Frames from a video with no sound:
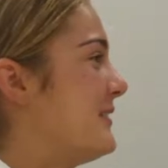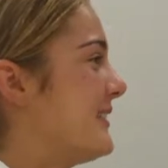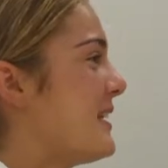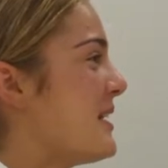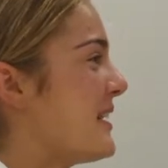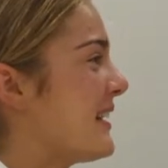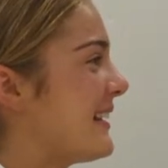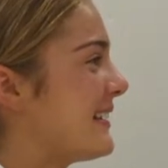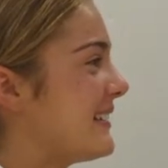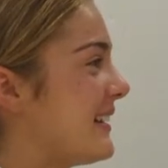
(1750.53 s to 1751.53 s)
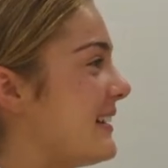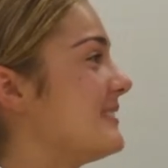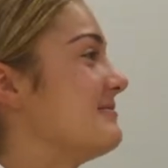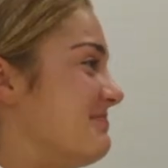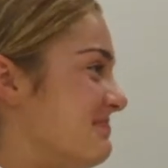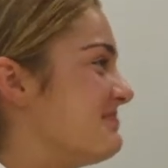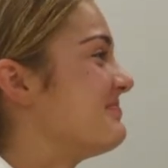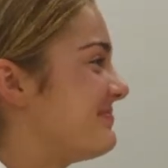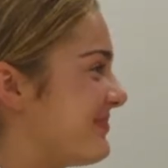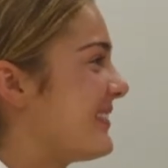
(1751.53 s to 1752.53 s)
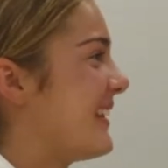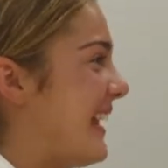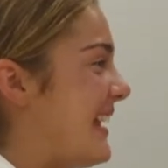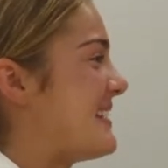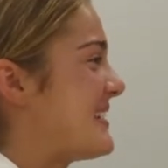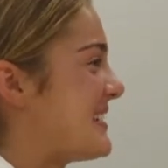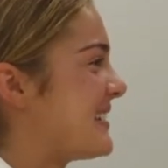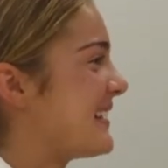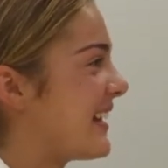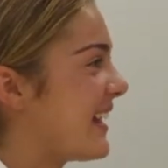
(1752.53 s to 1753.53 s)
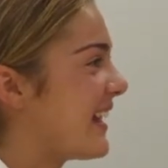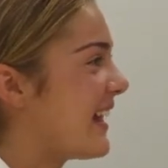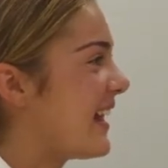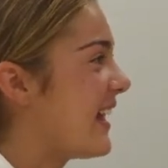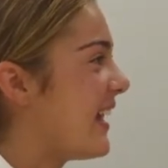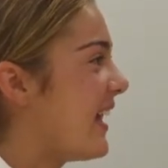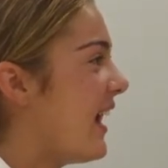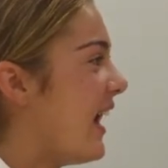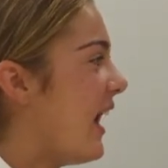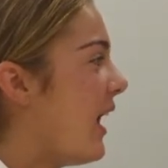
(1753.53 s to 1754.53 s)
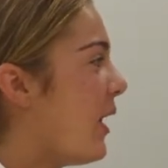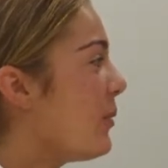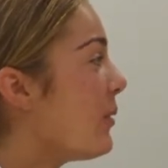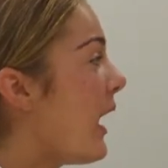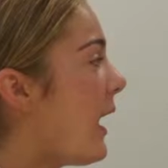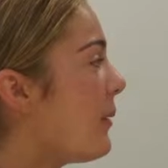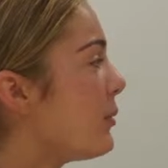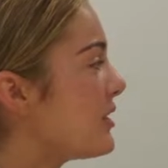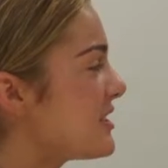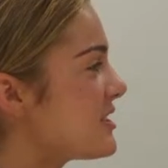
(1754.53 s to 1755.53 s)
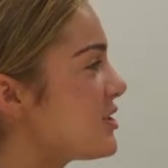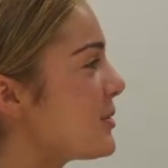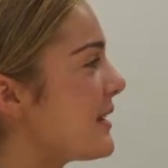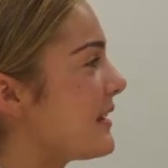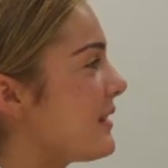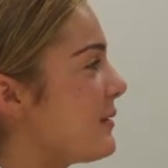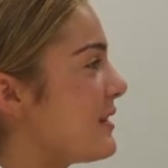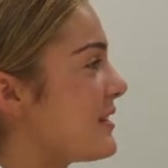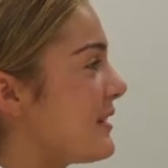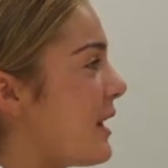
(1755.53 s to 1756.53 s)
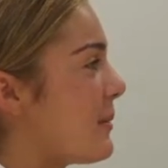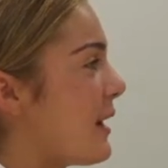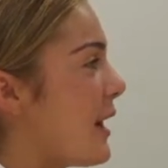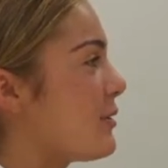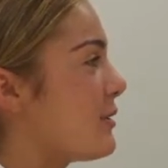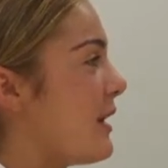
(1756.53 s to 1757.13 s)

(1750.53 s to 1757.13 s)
You still have to go to training? Oh, yes. No. What's on the program for today? We're just doing, I'm going,